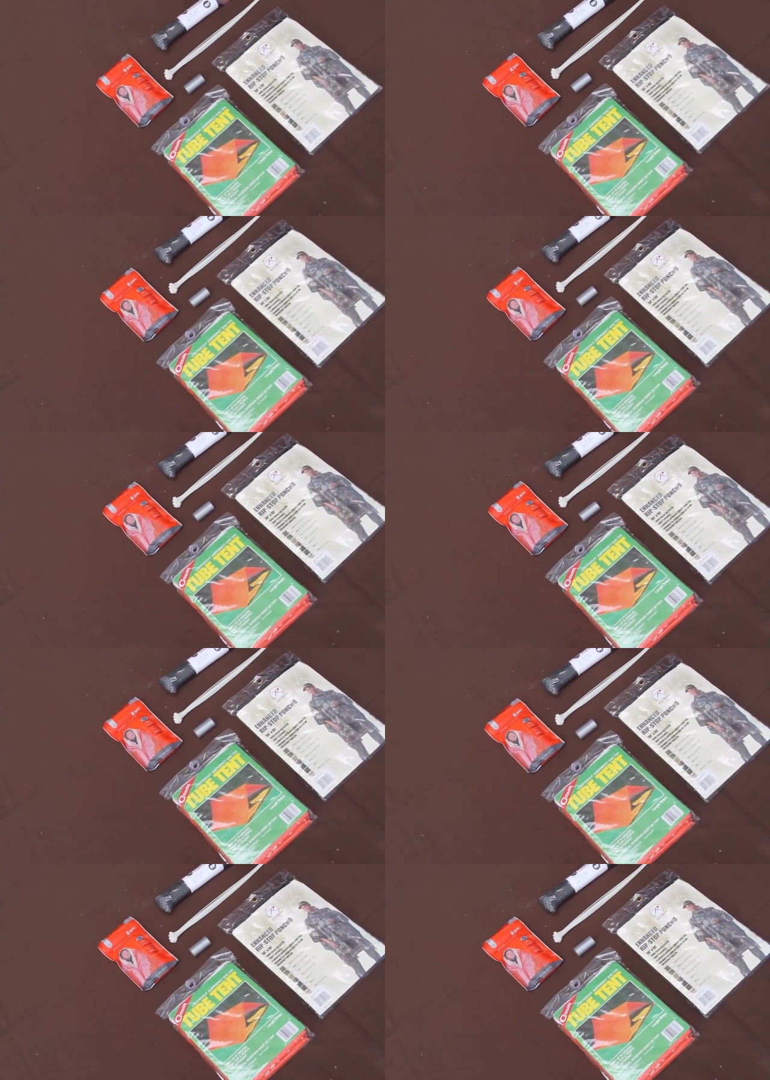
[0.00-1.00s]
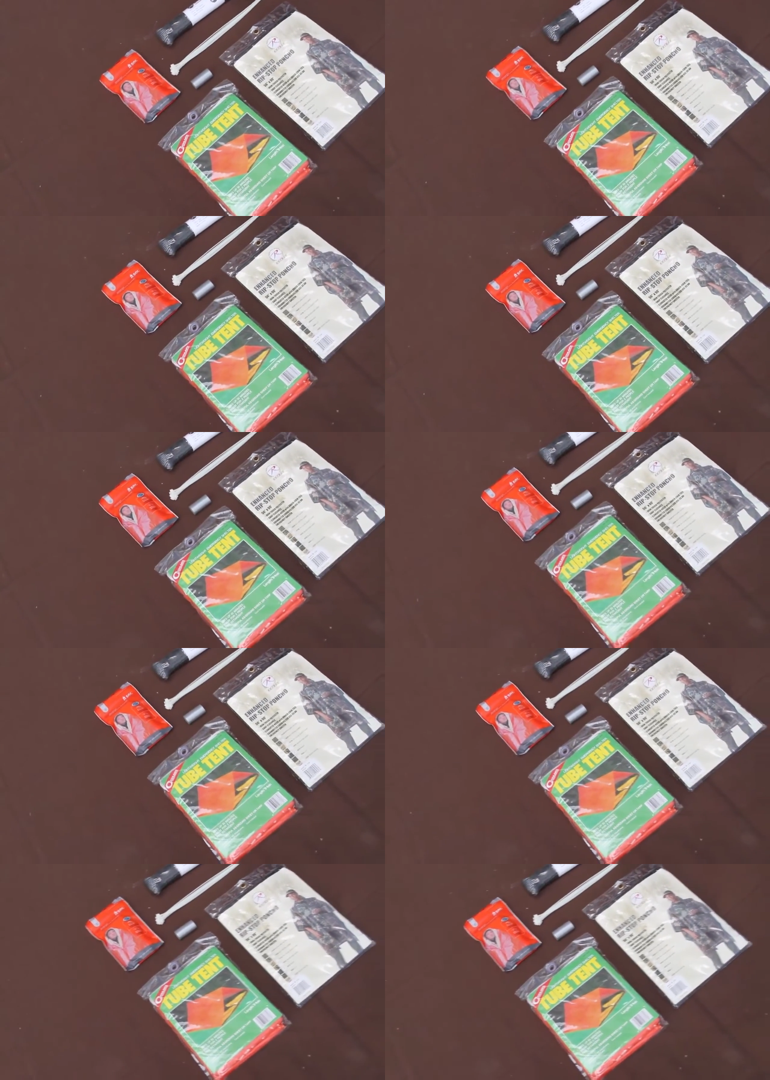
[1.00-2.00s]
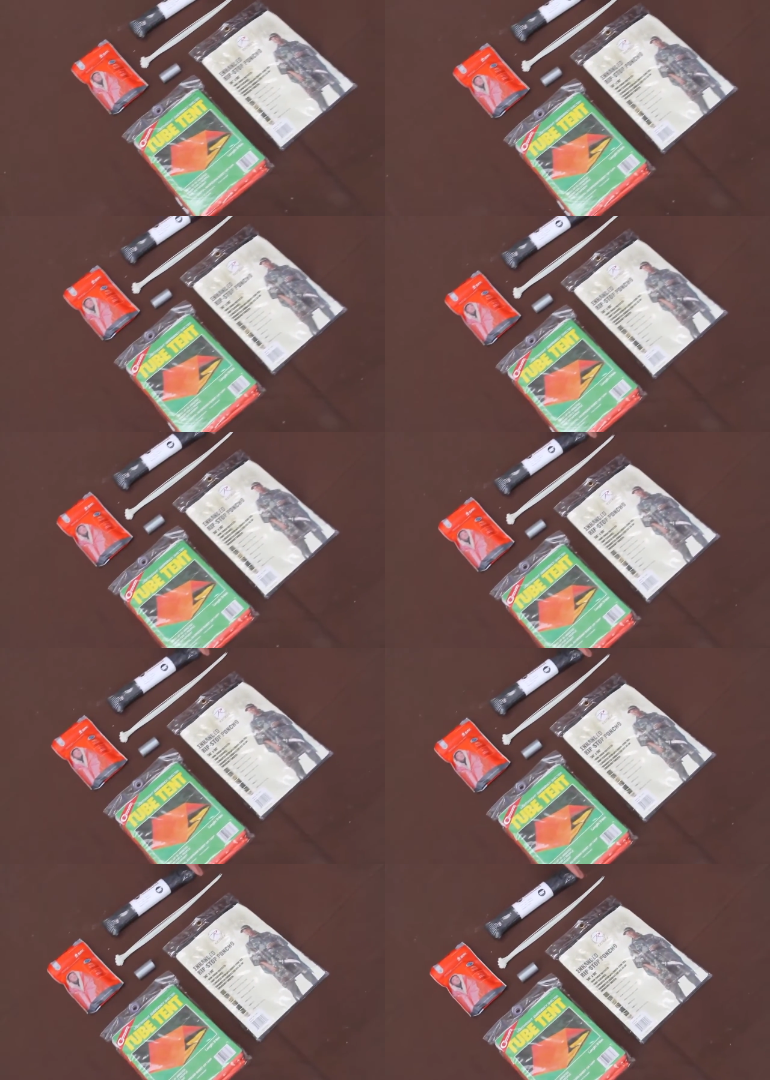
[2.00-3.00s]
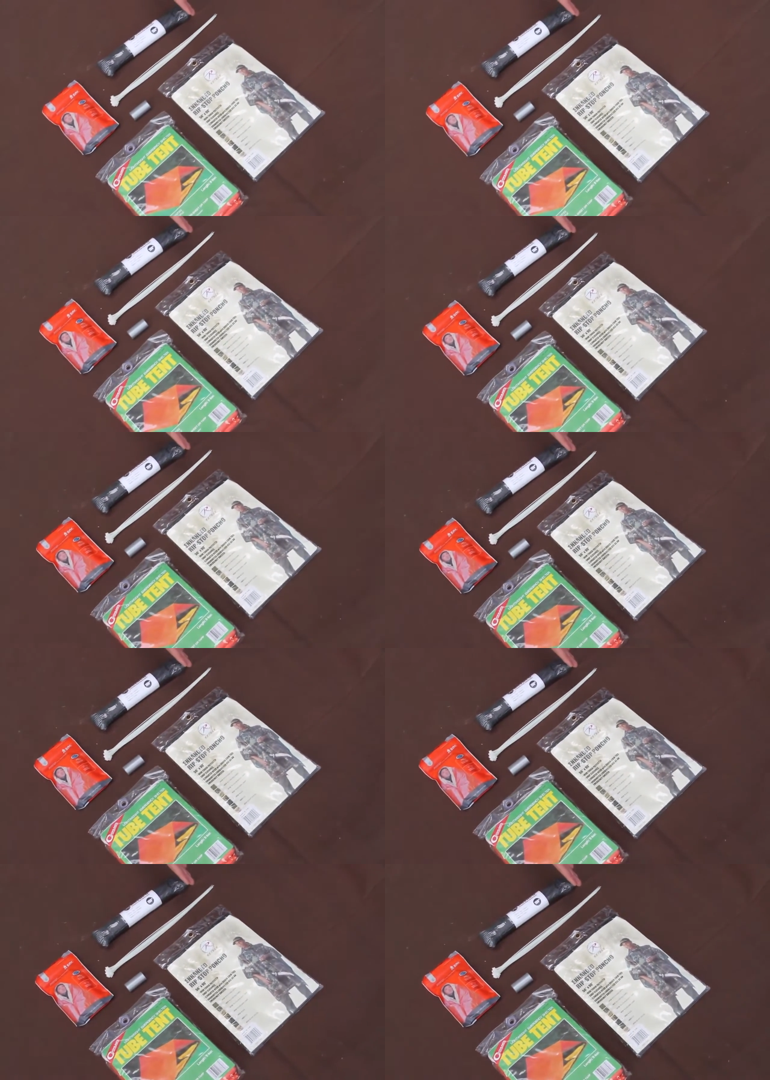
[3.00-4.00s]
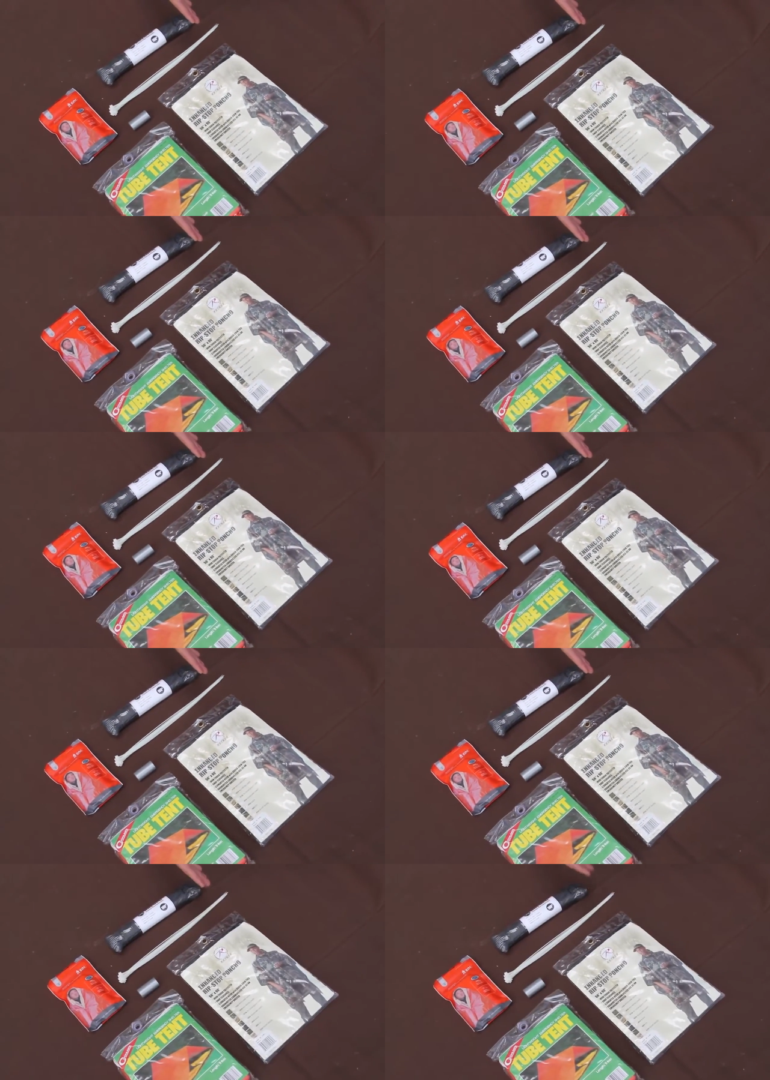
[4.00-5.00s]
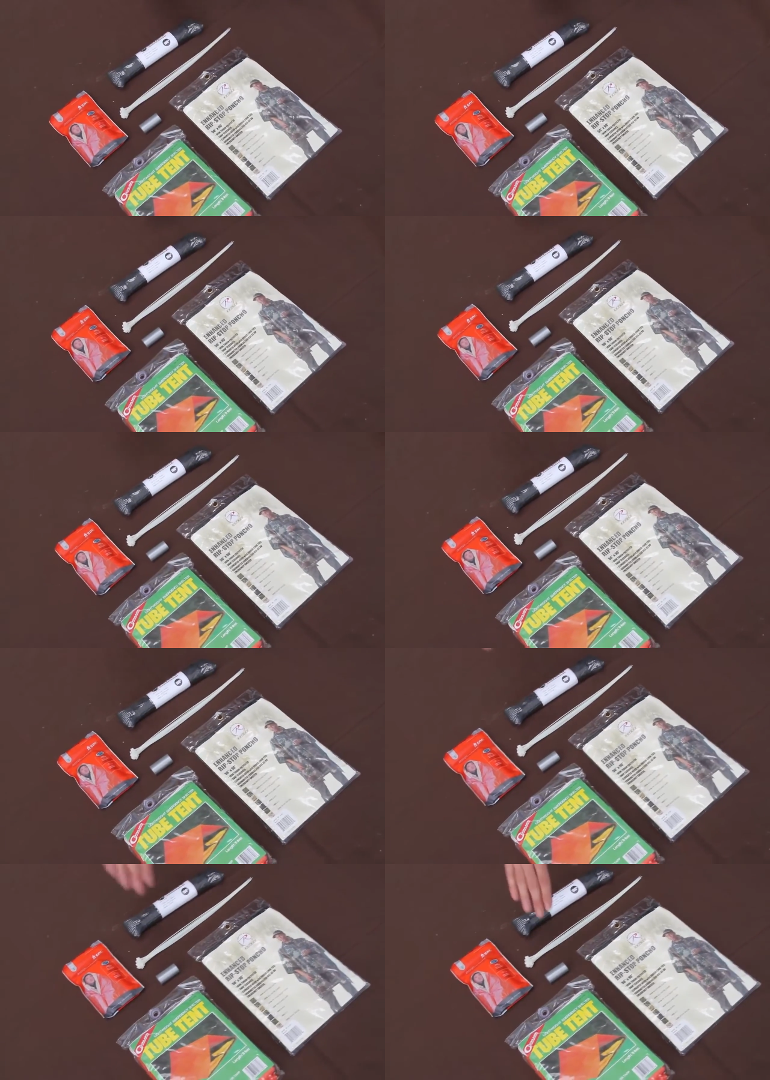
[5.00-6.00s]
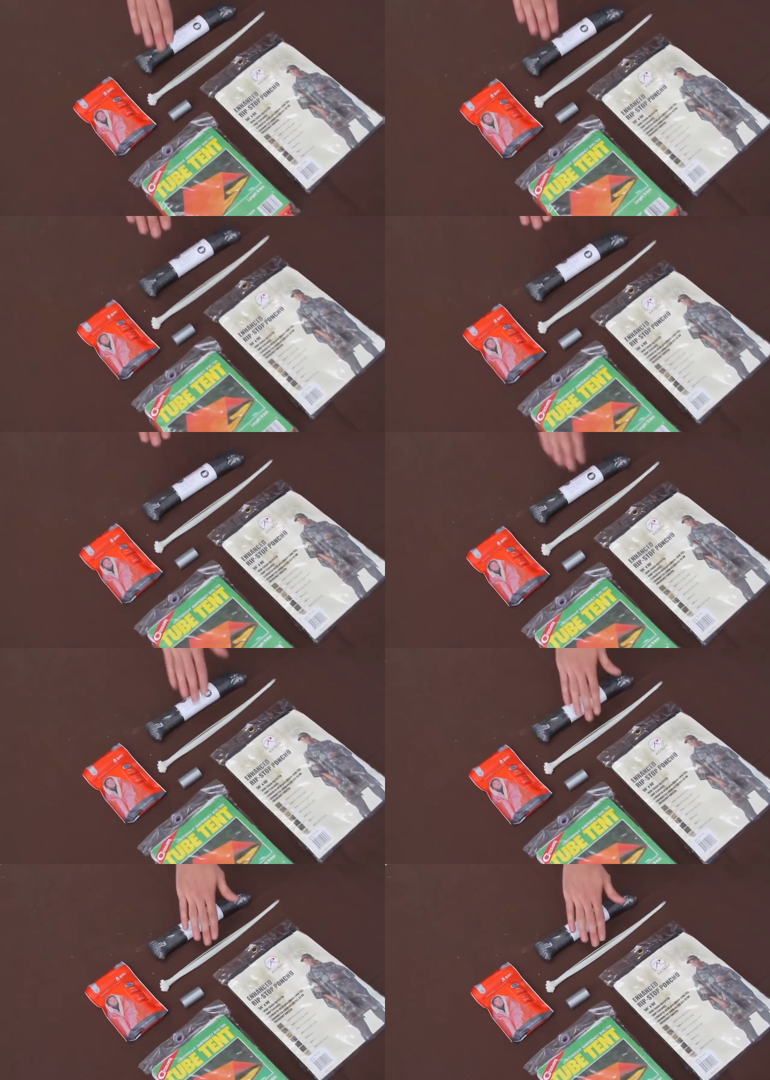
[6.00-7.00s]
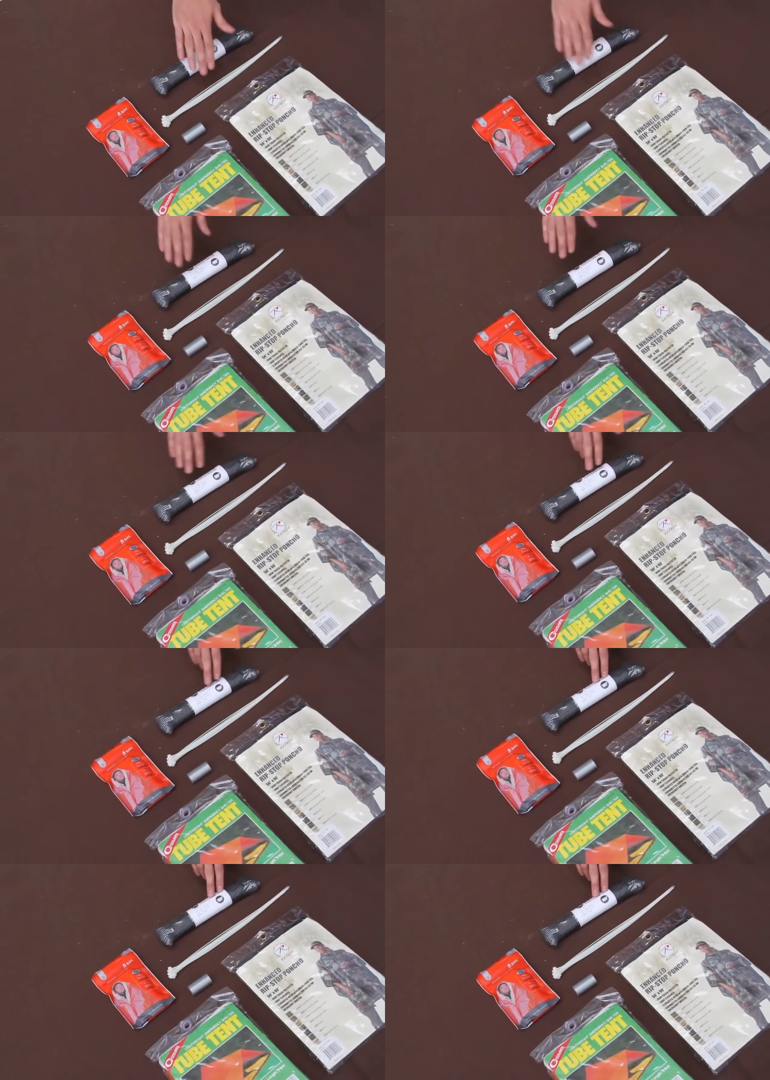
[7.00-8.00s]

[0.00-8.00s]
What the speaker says: Nobody's mouth can be seen.